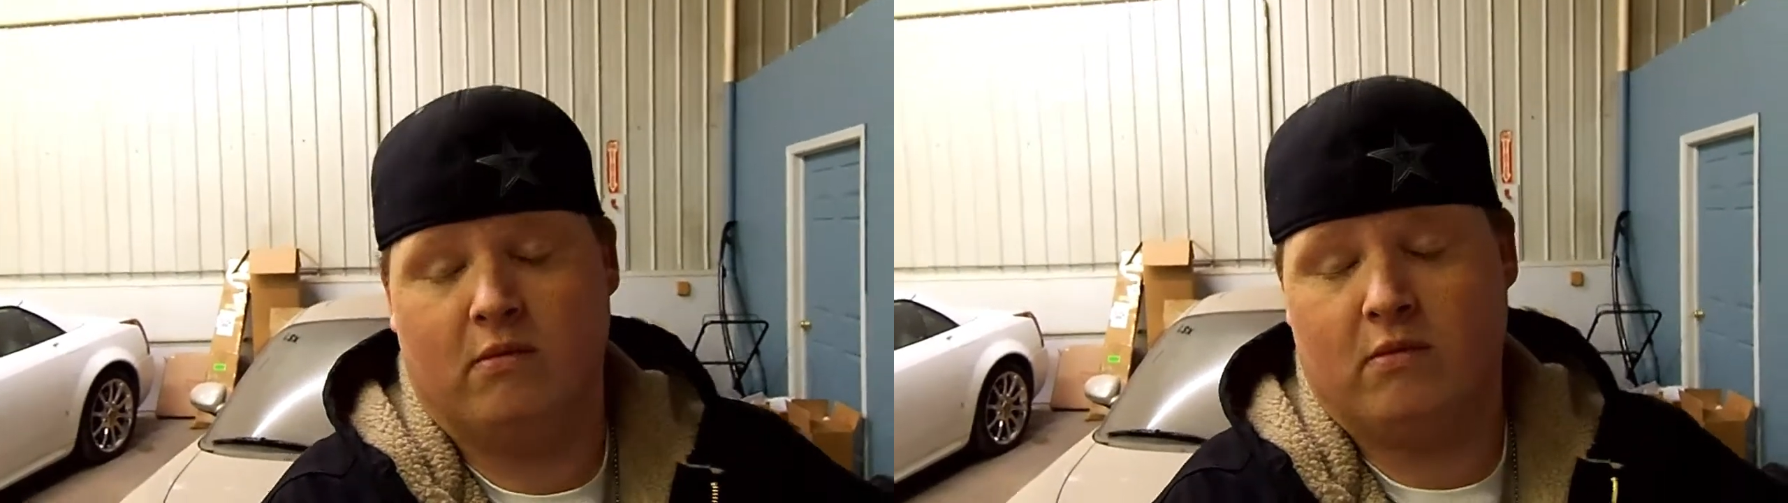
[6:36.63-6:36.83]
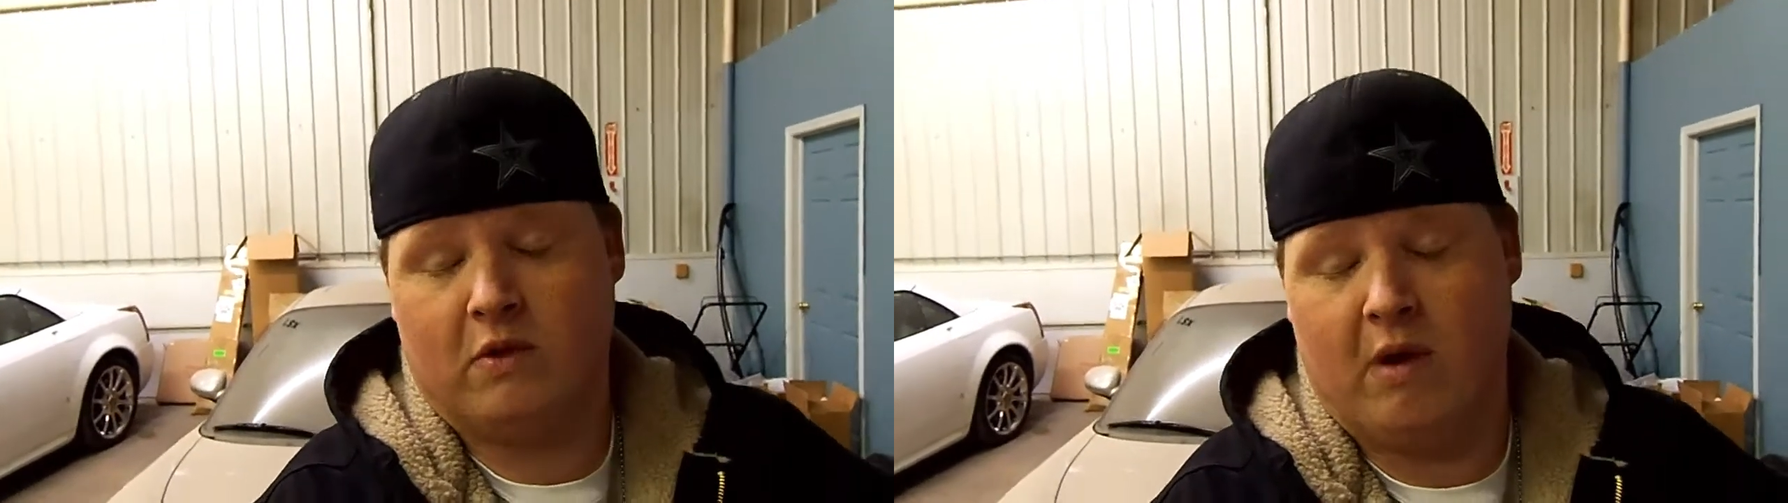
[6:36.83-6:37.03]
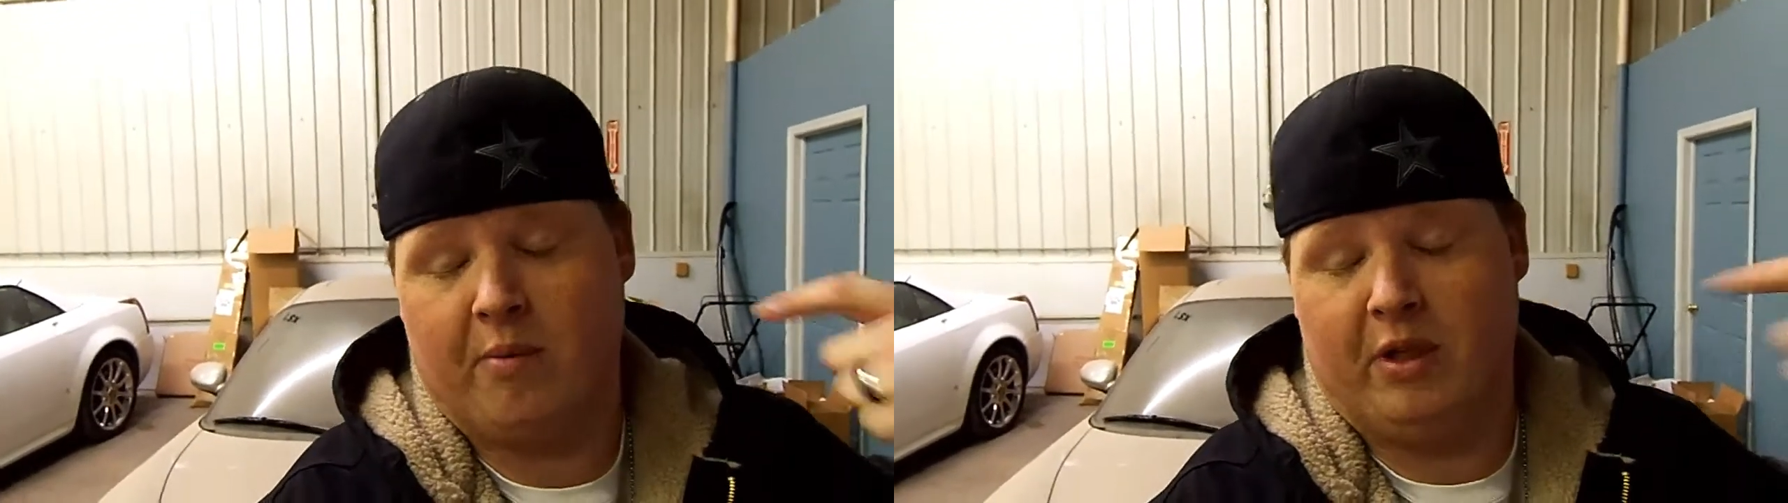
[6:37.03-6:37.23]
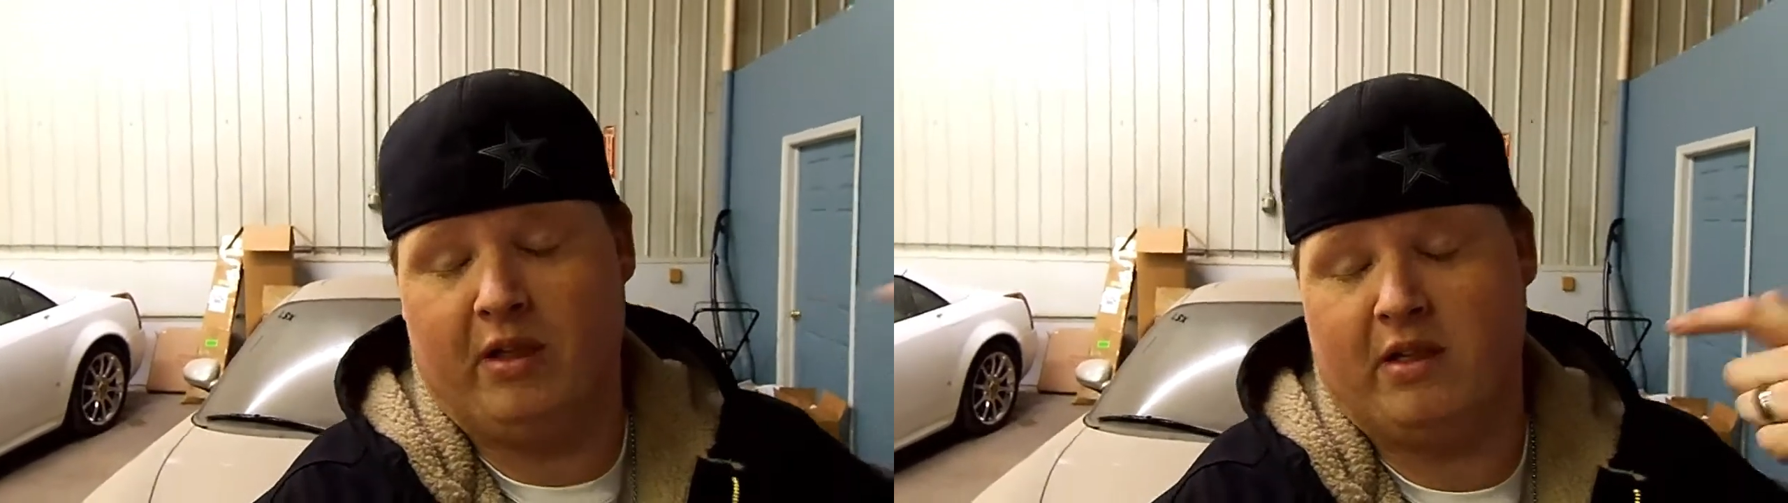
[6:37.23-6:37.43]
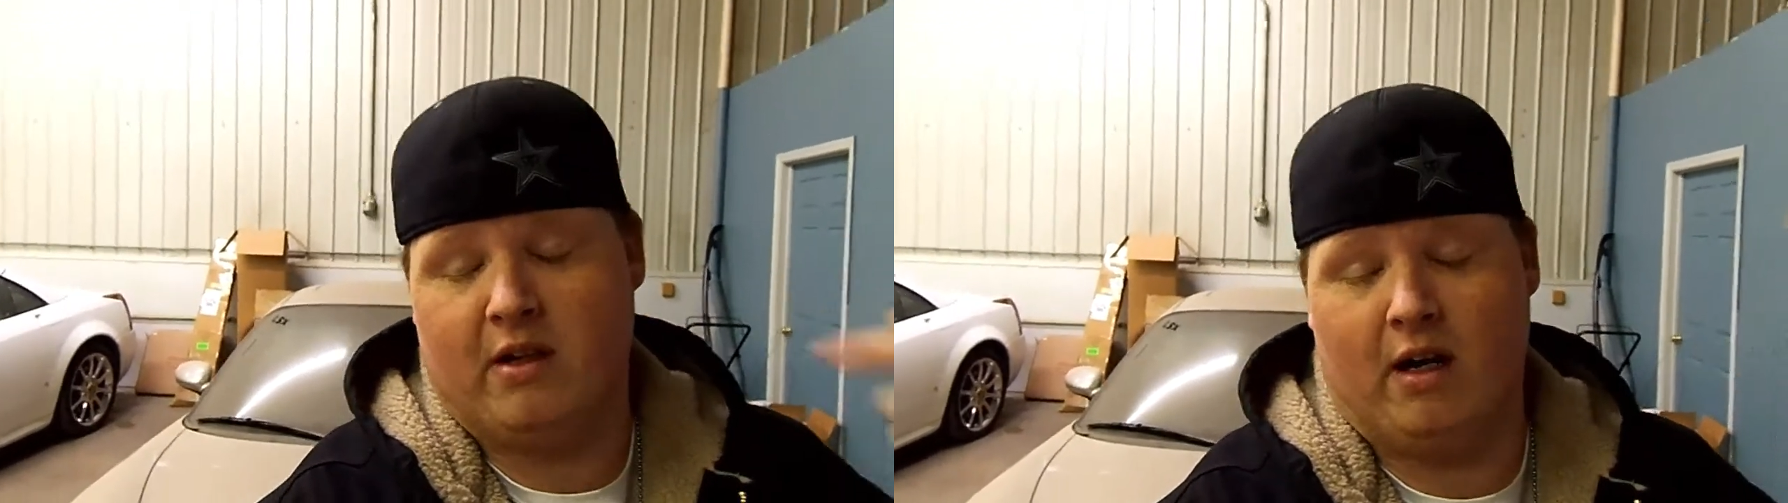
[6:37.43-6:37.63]
swapping
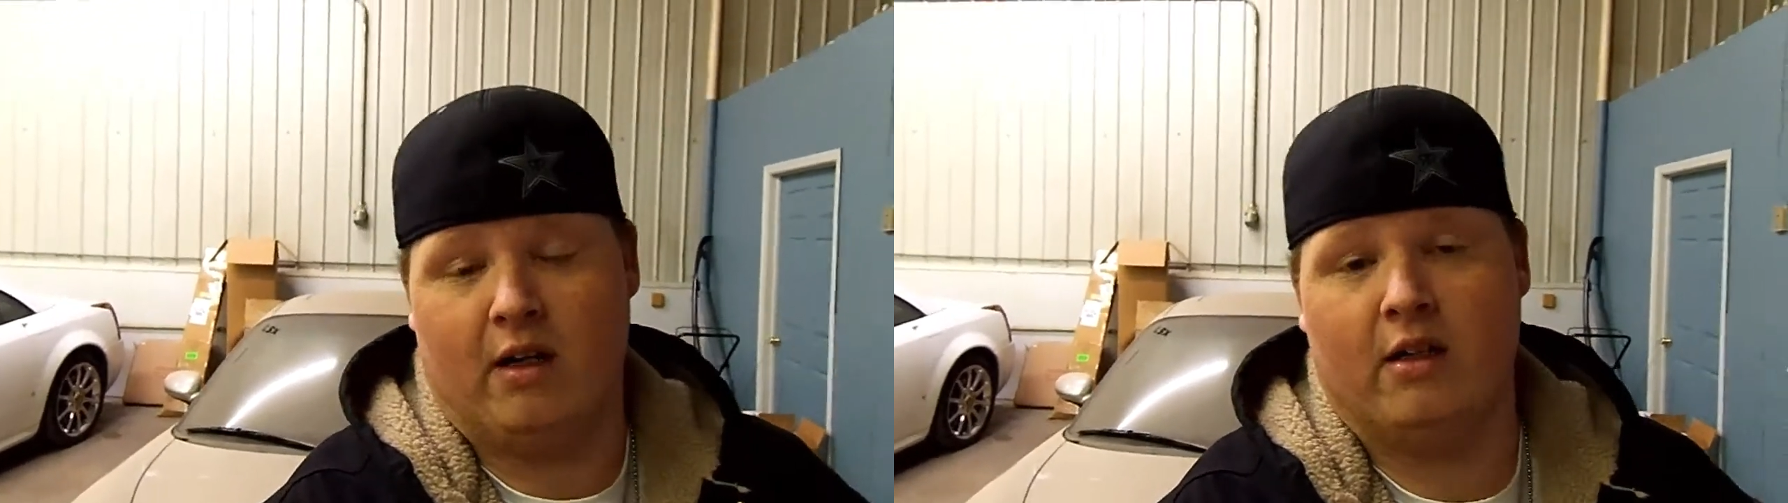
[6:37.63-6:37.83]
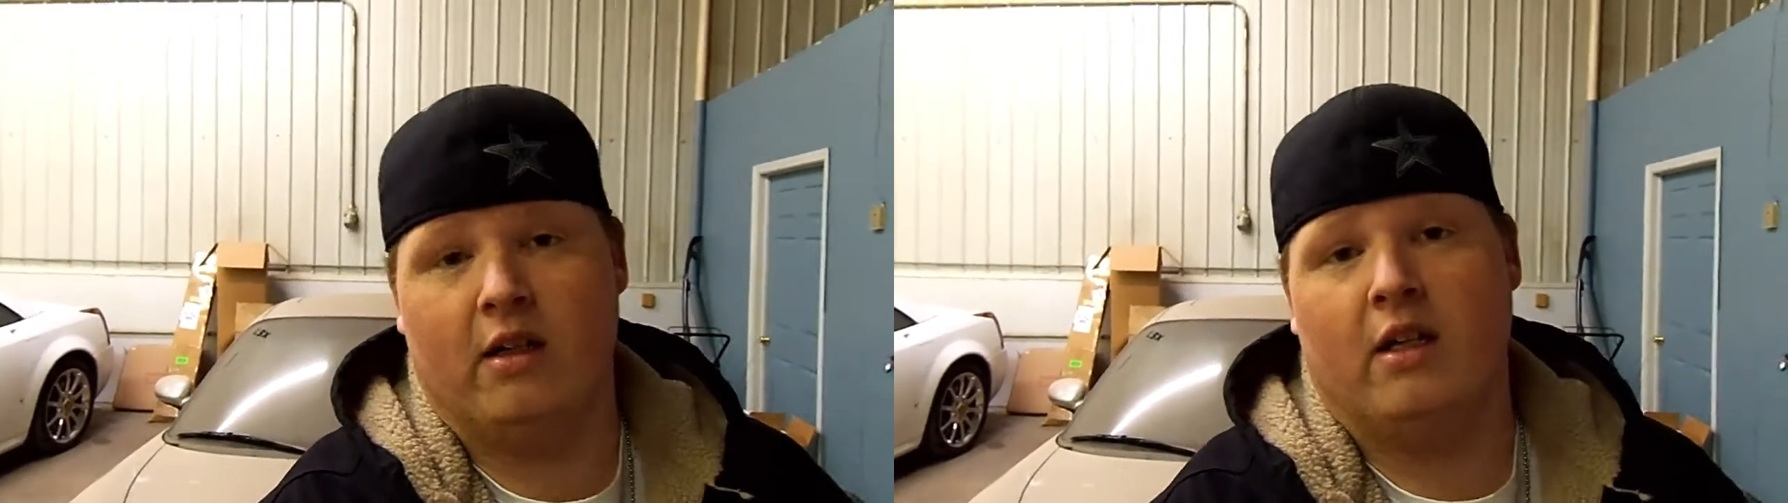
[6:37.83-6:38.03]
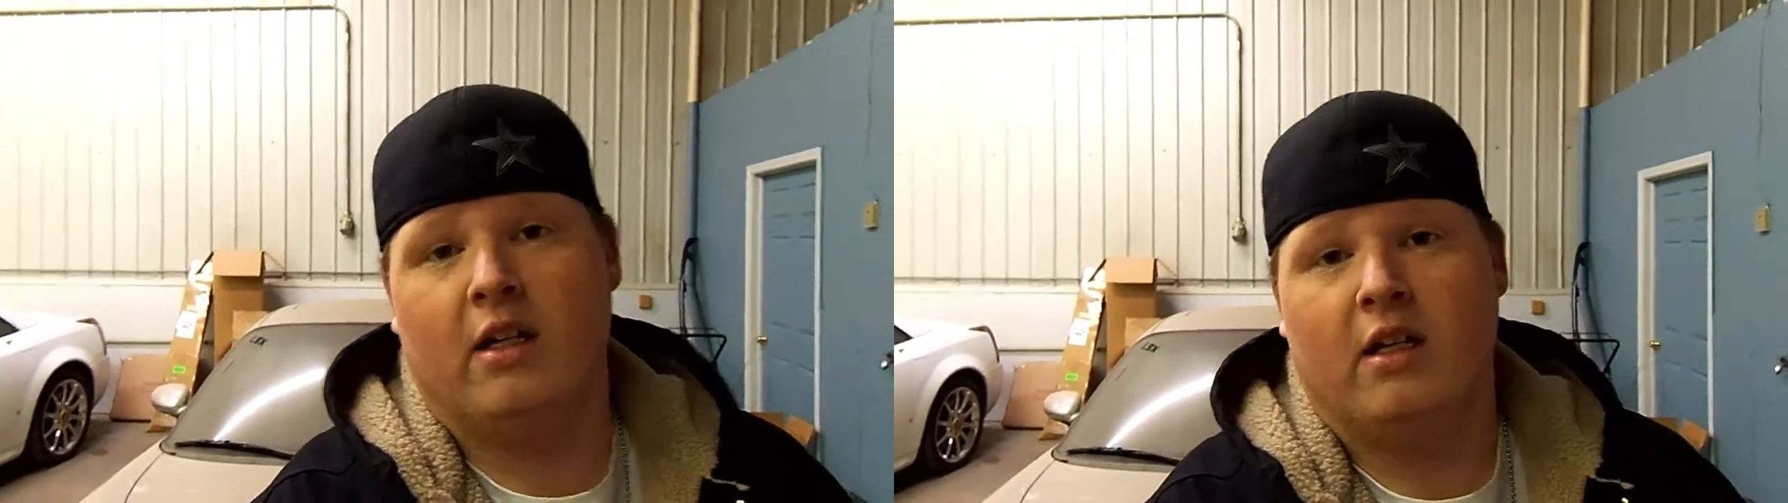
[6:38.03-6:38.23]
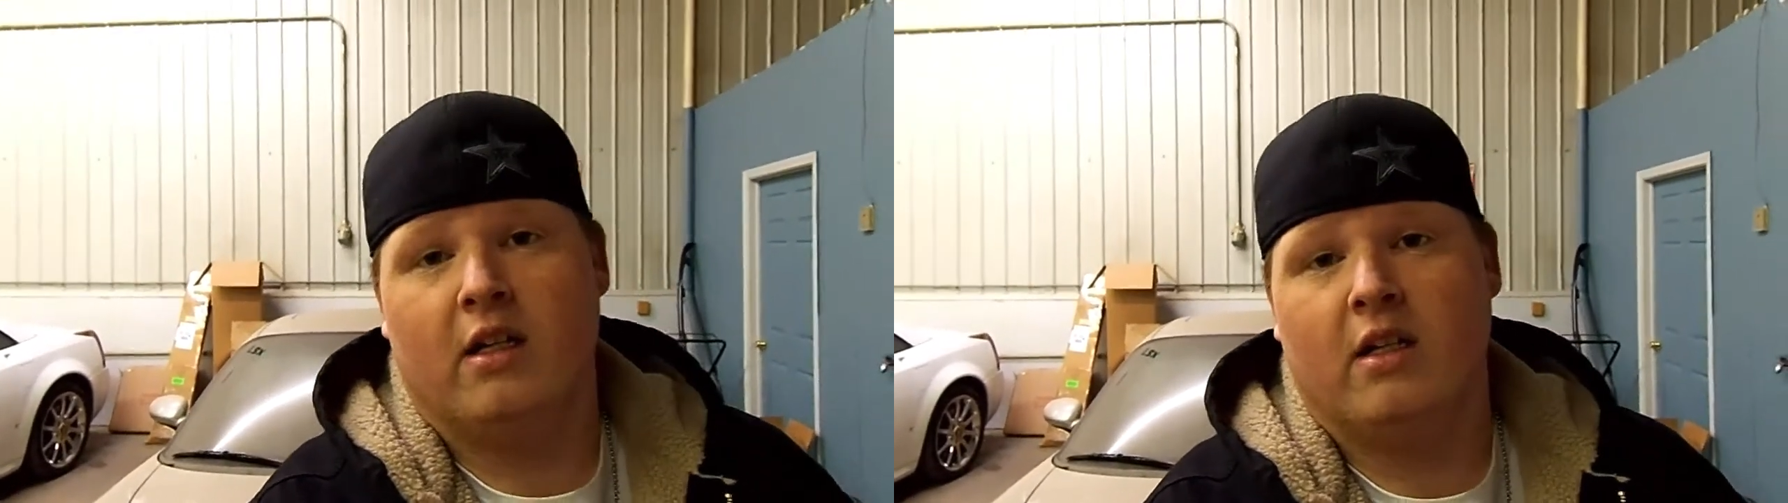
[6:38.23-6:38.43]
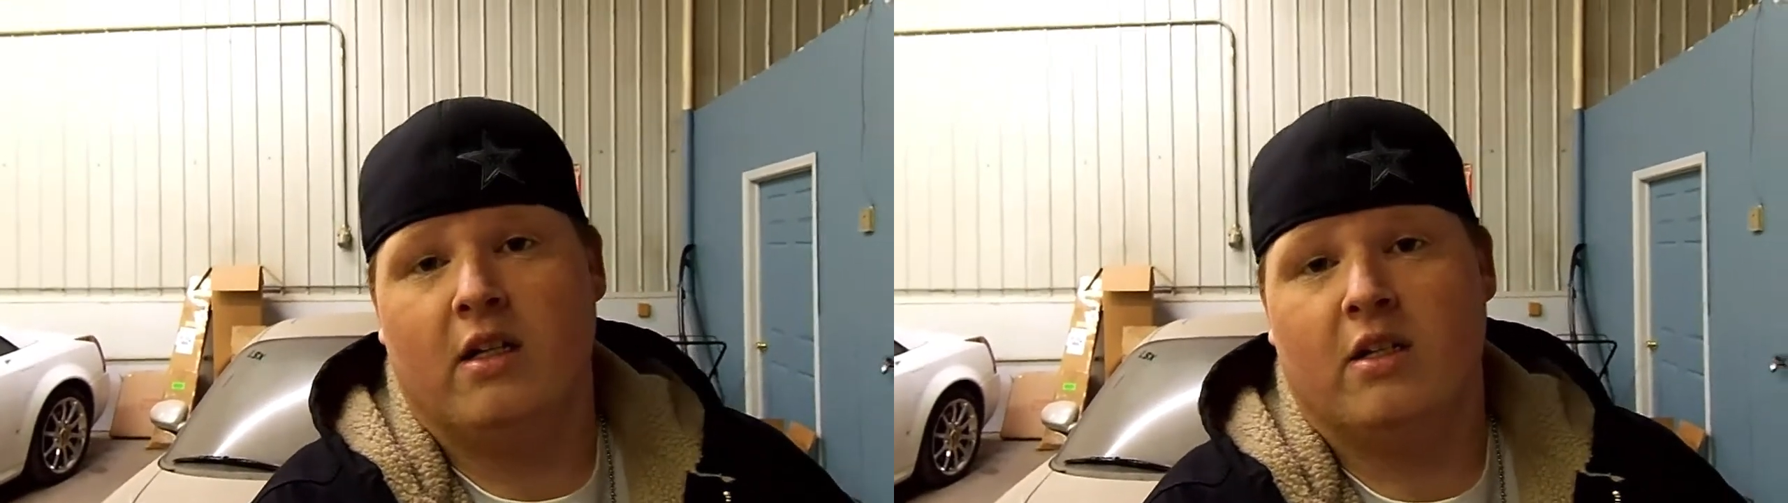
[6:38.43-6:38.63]
this car.
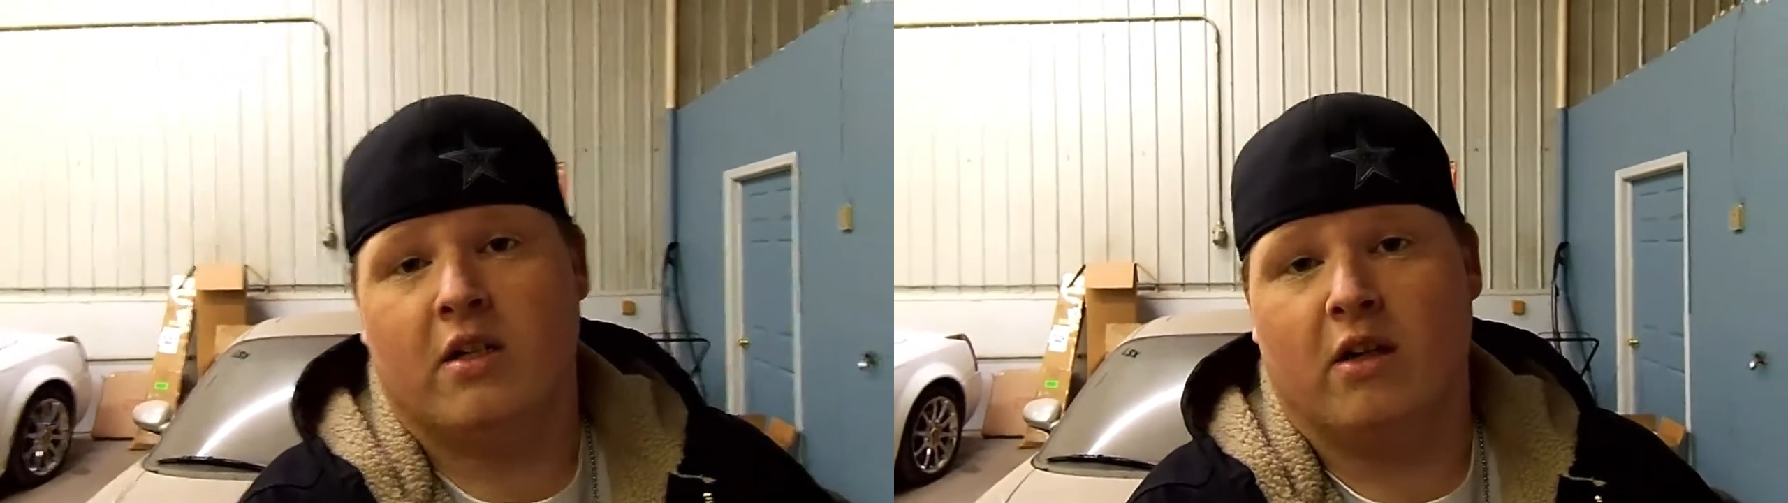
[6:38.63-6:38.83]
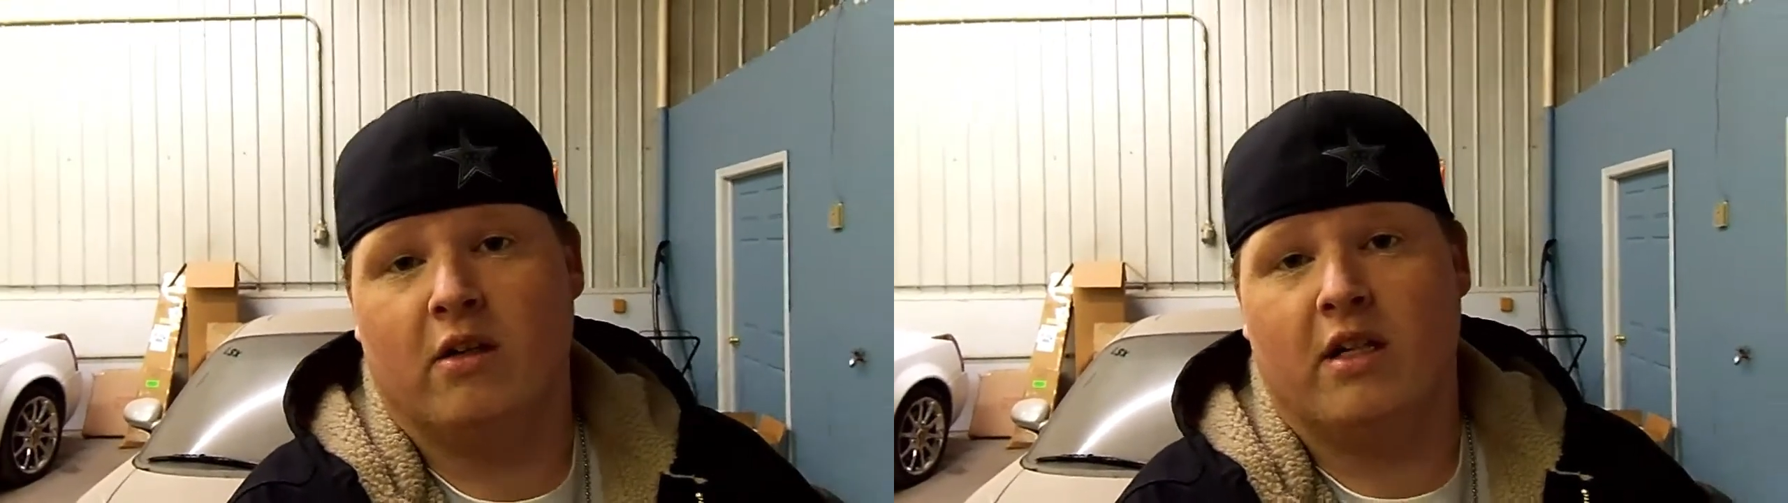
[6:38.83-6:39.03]
So,